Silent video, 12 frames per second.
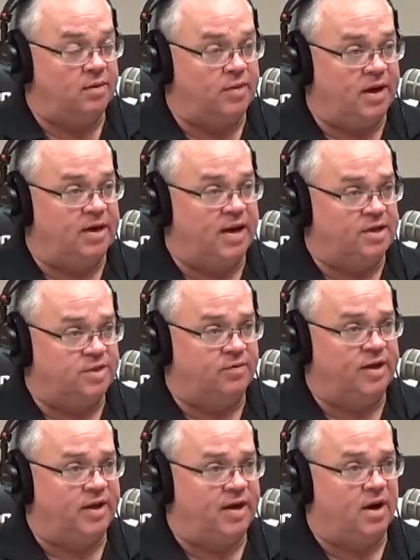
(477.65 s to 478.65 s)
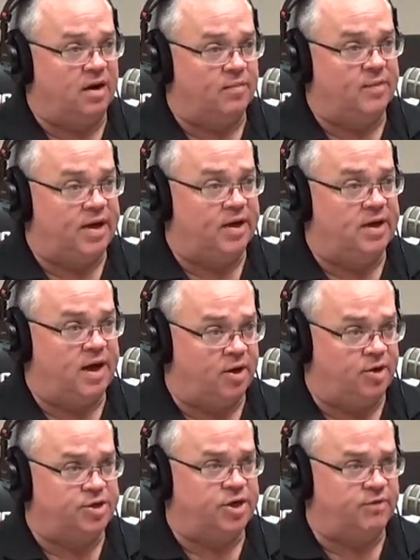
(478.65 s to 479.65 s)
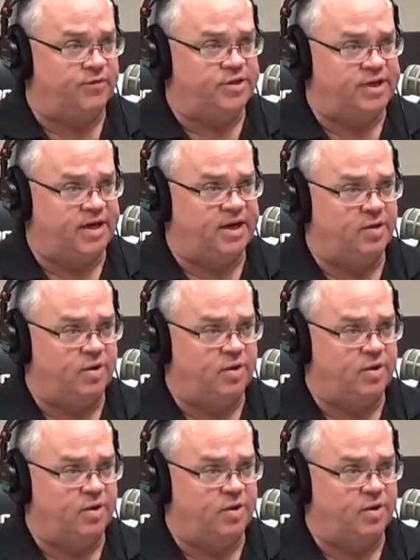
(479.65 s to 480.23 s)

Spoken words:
index of leading economic indicators here for San Diego